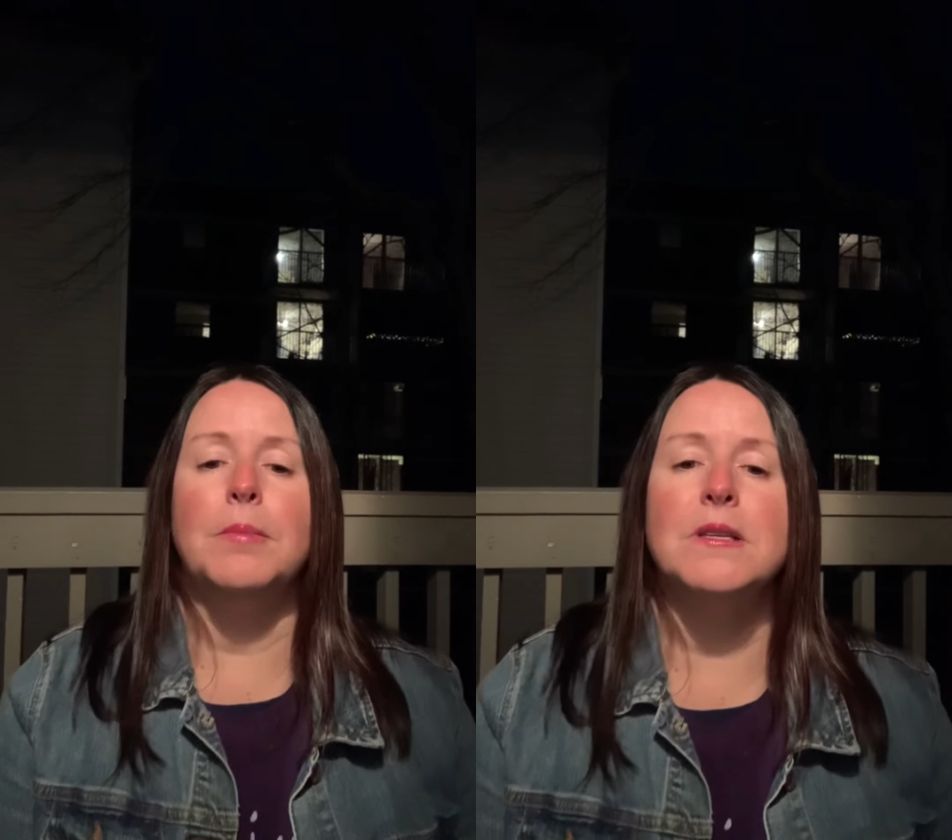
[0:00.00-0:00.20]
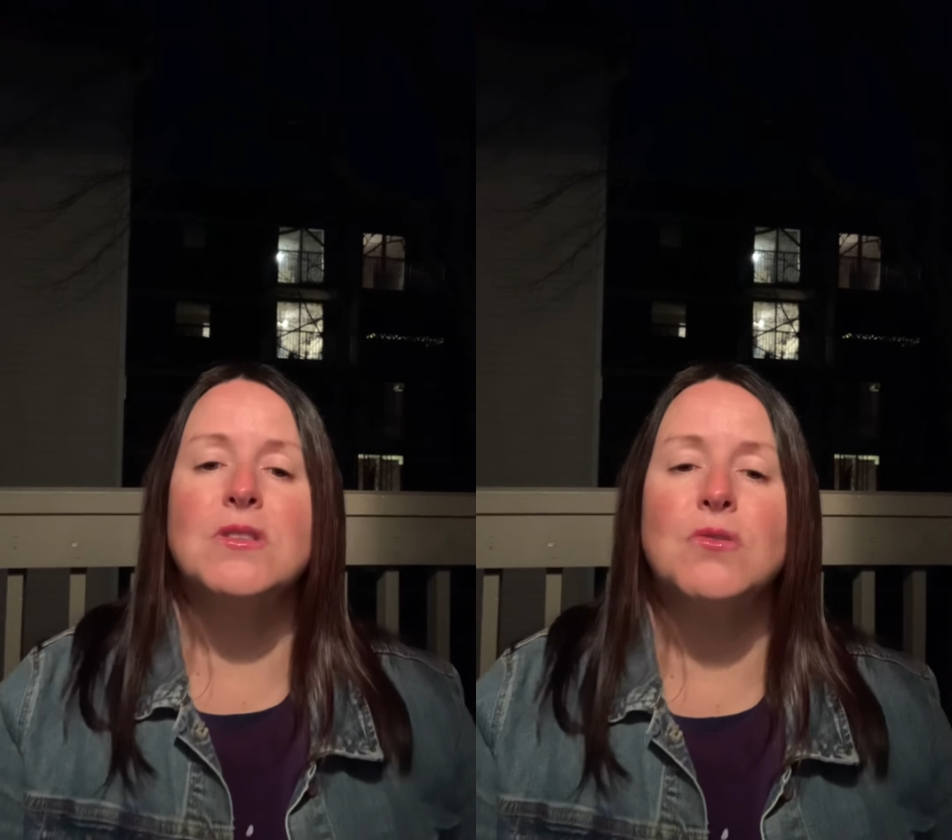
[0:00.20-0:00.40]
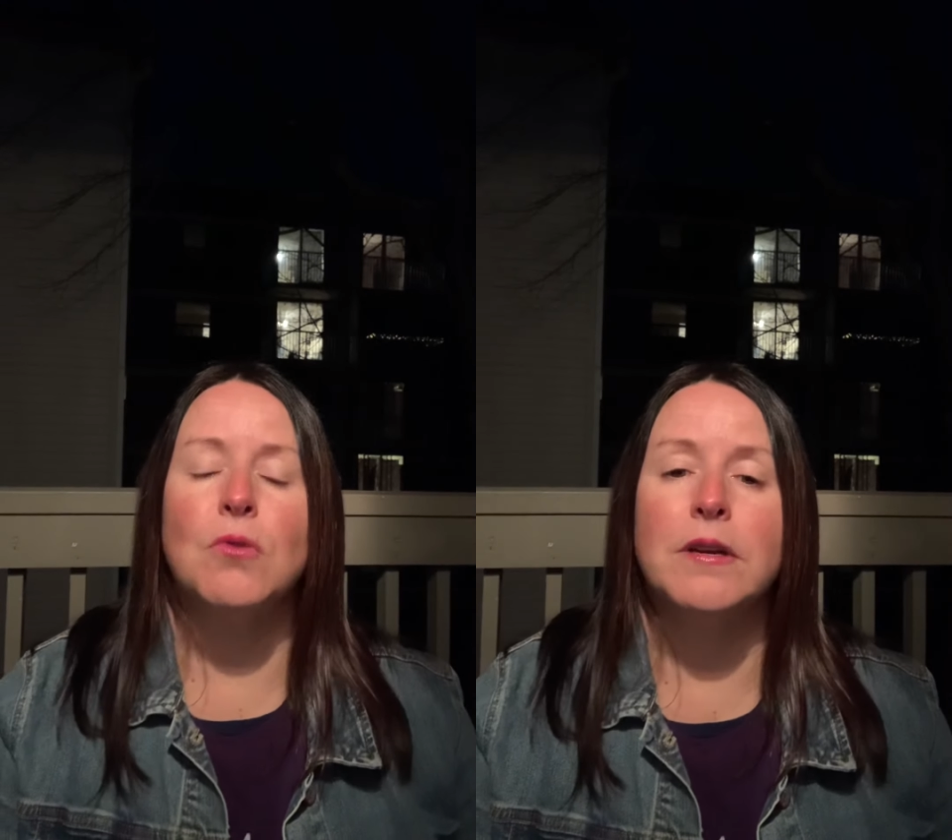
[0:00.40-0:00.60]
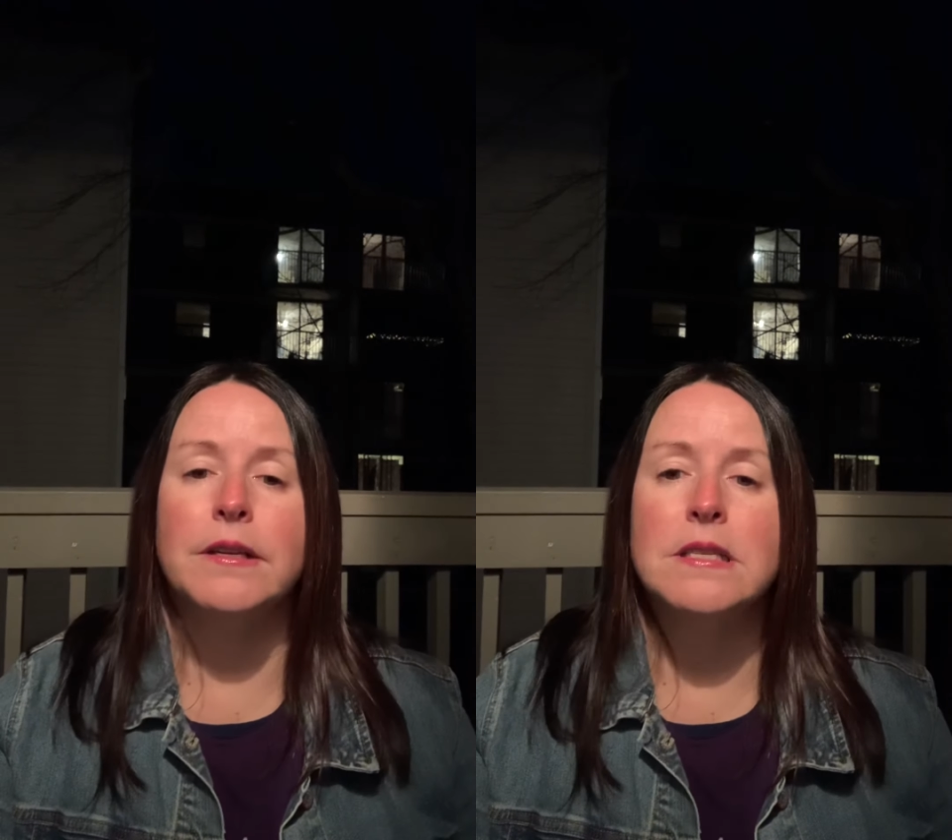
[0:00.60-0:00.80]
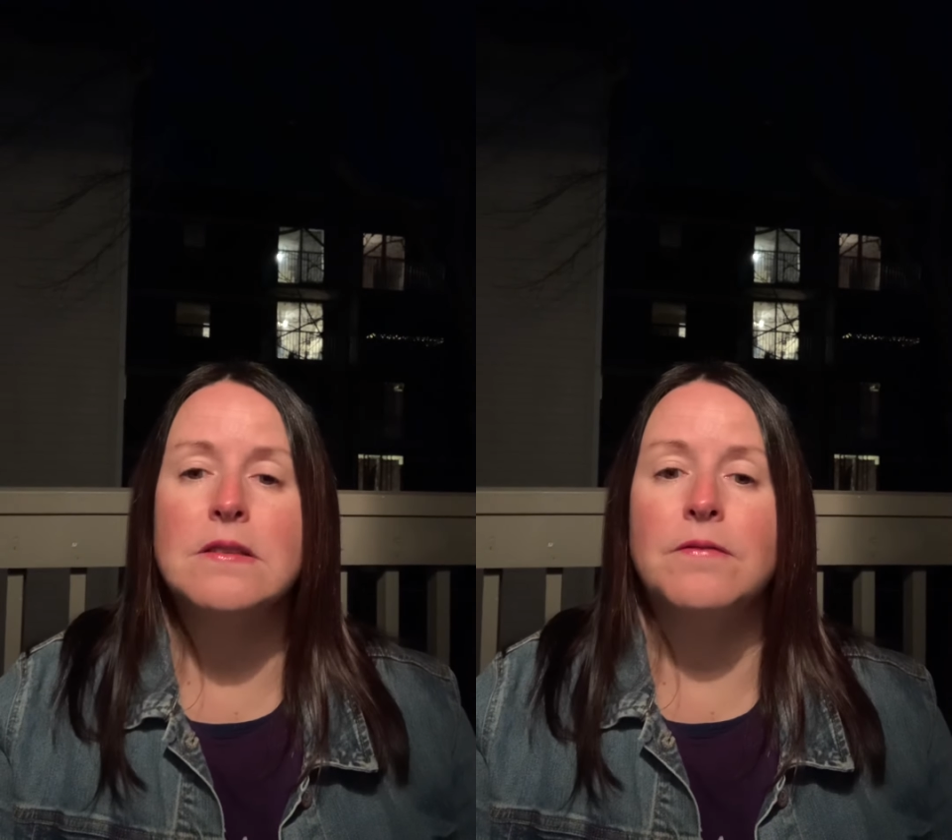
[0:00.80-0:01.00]
His story
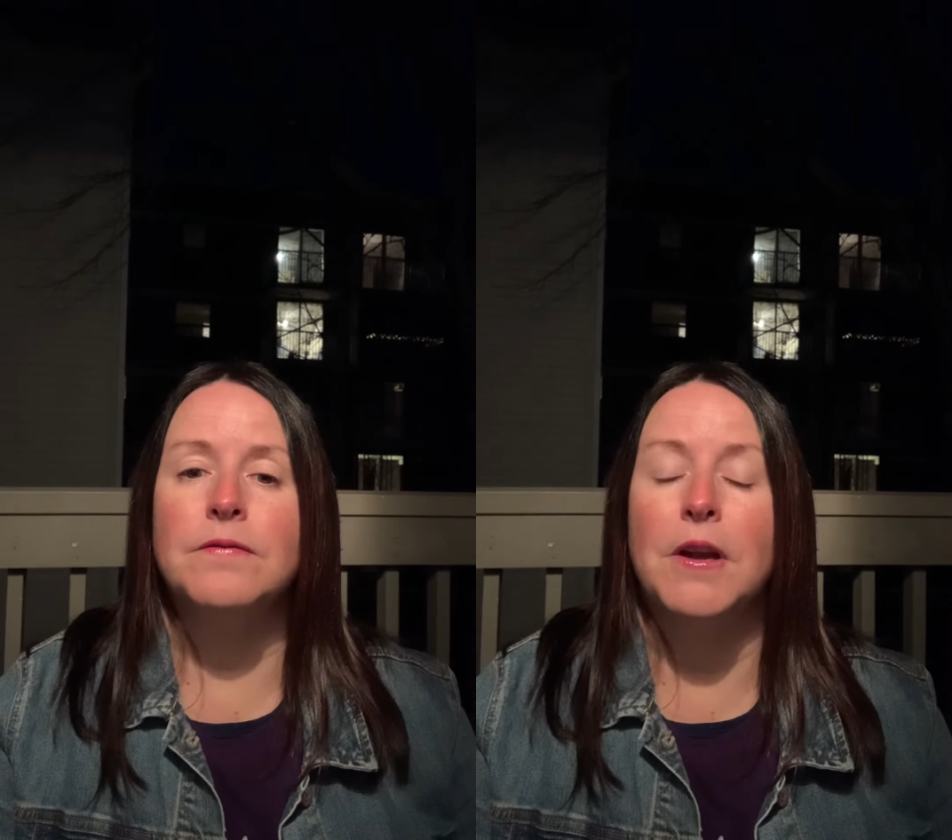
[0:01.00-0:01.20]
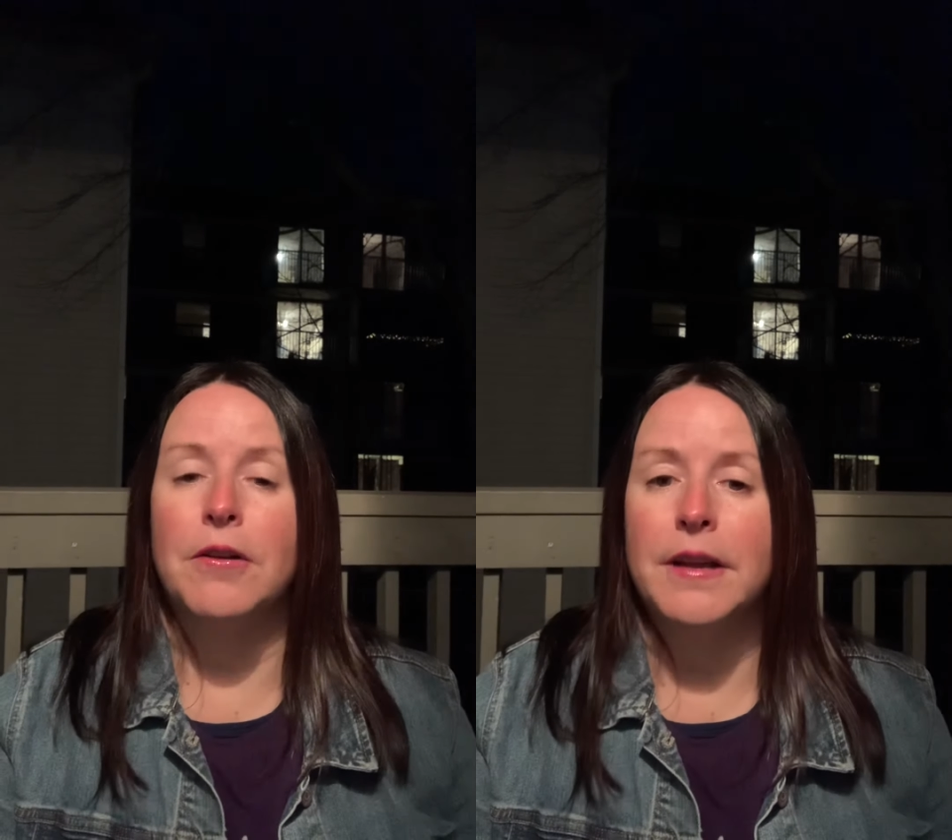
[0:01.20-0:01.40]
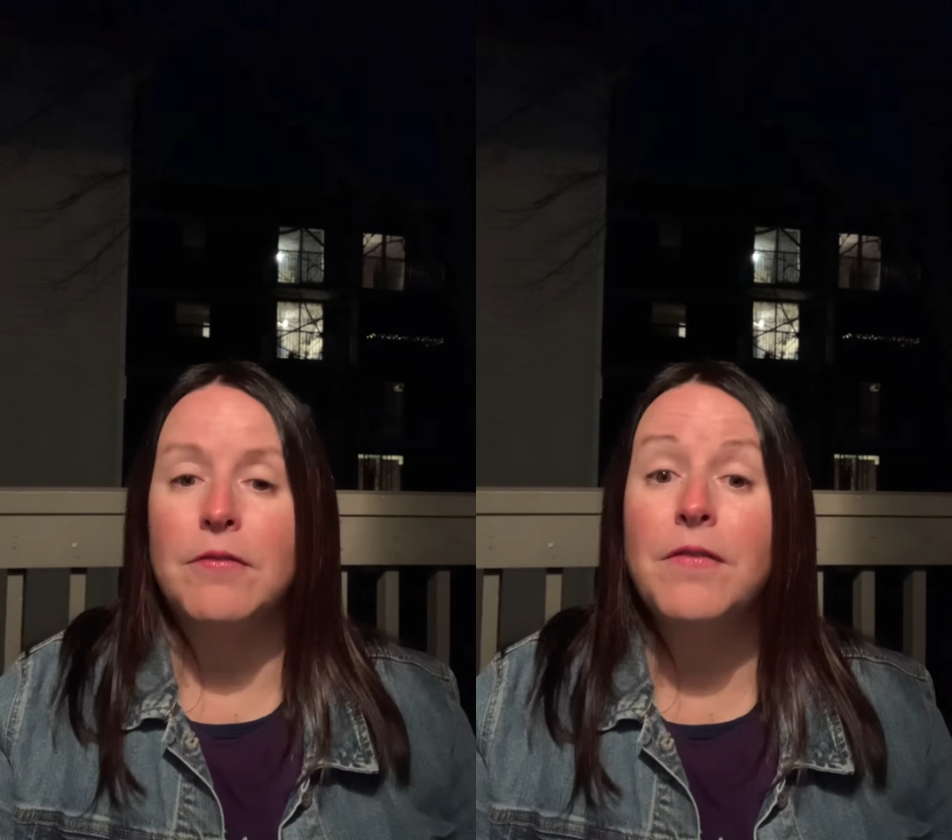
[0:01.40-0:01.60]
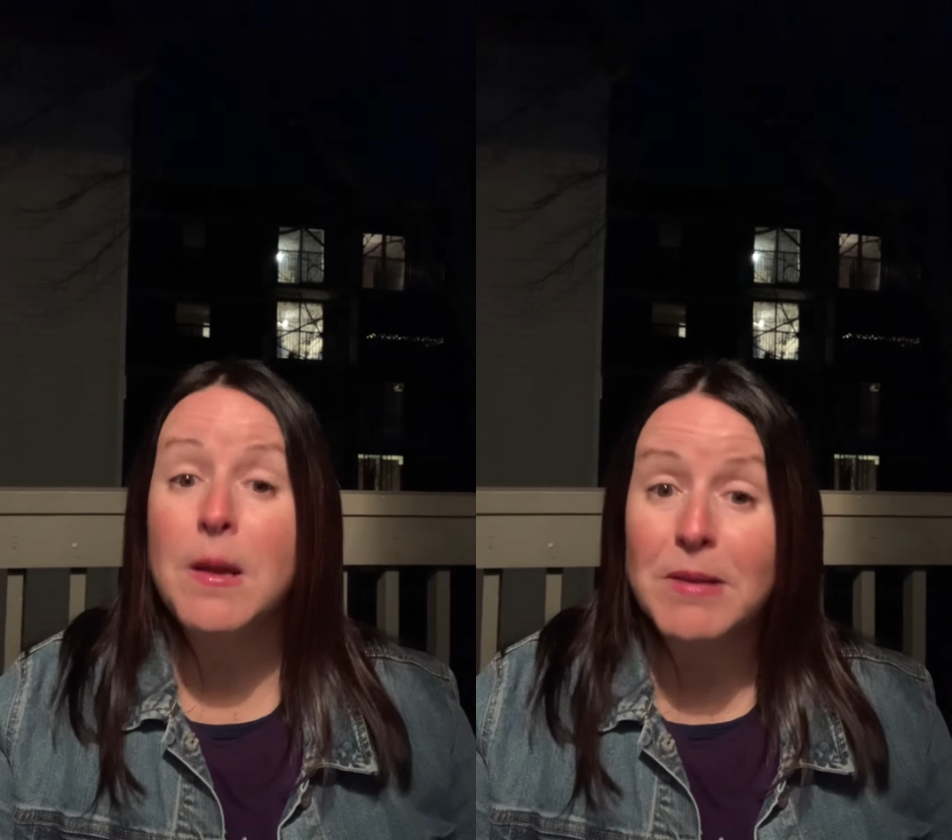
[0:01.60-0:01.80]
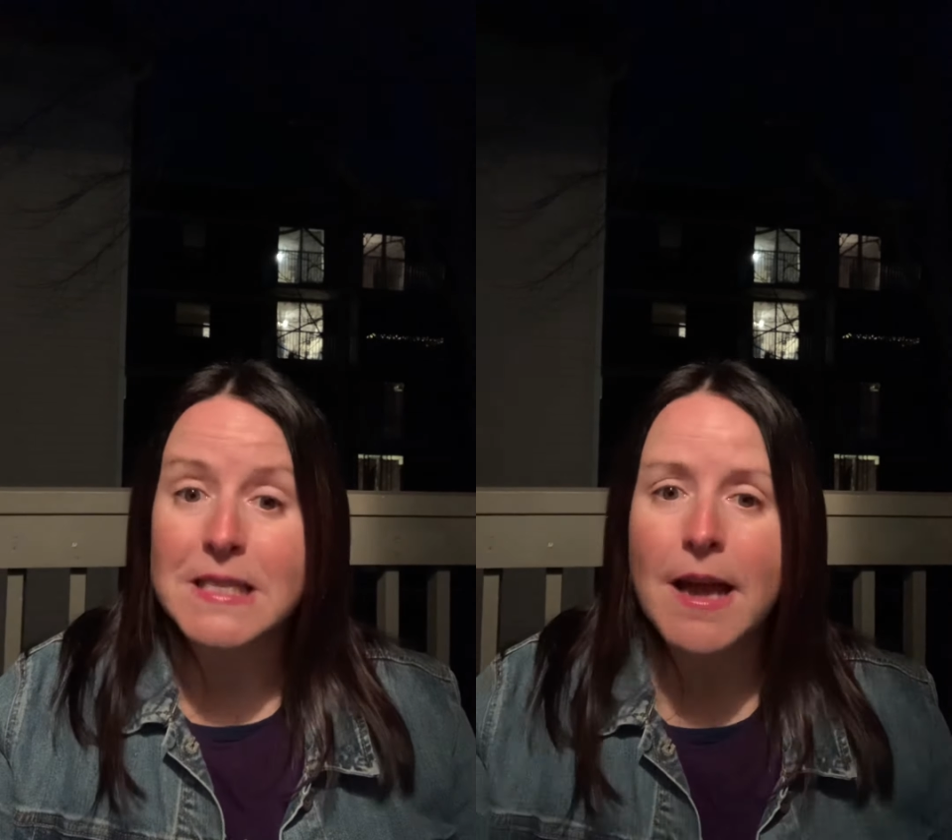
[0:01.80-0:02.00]
is very
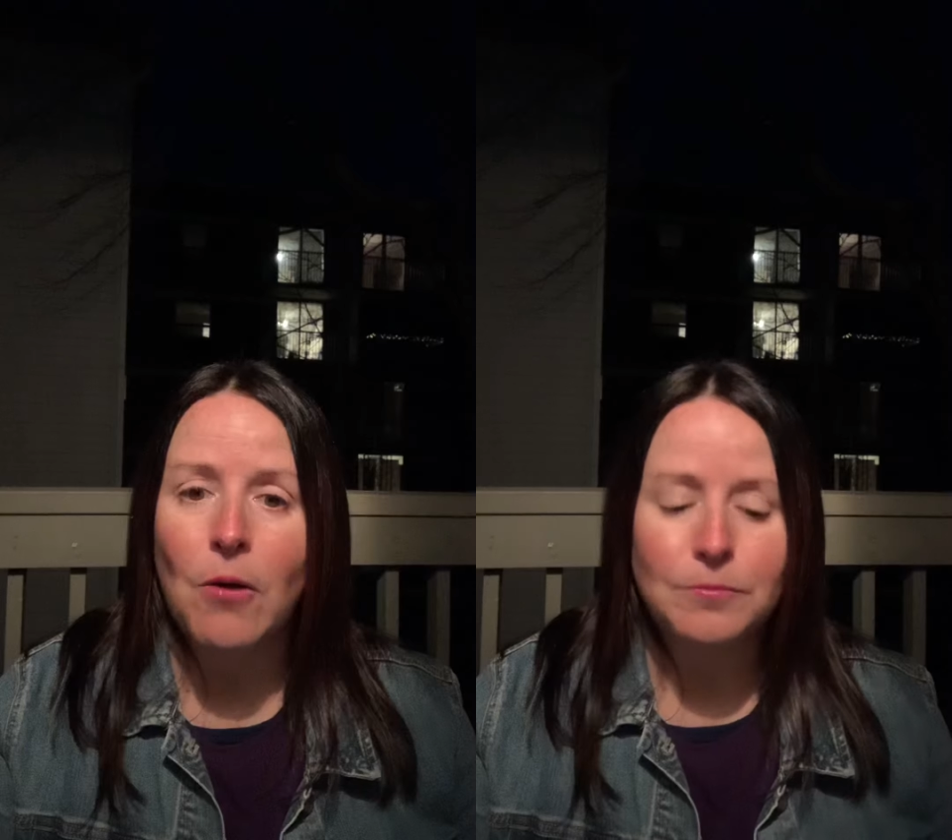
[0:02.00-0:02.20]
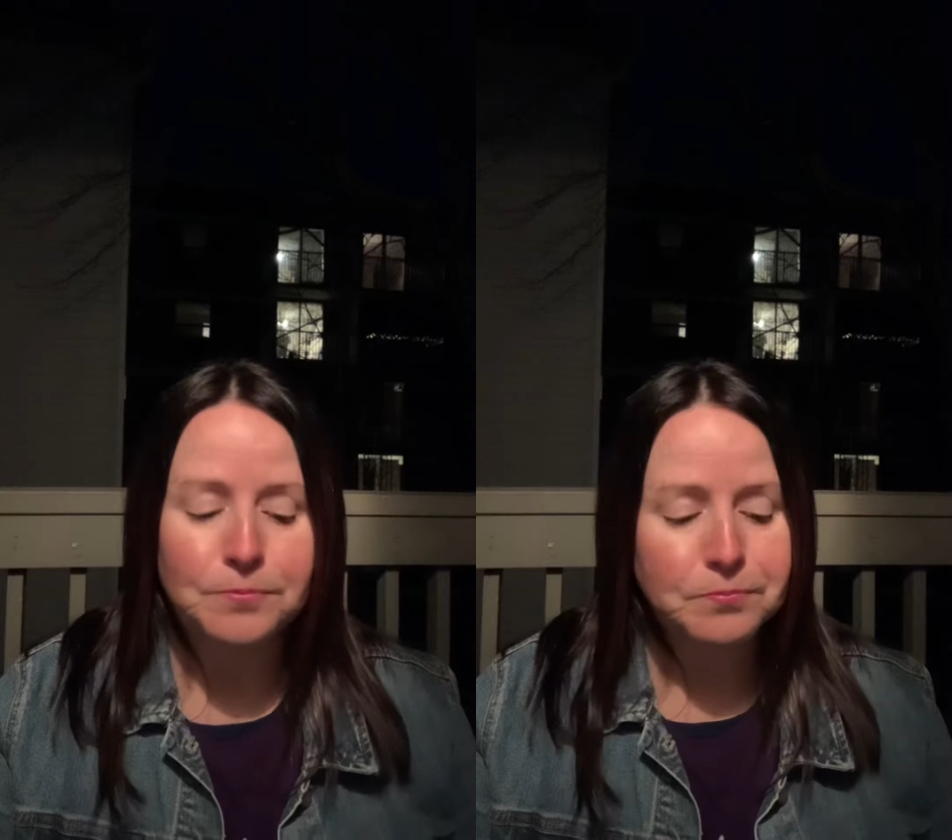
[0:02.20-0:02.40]
famous now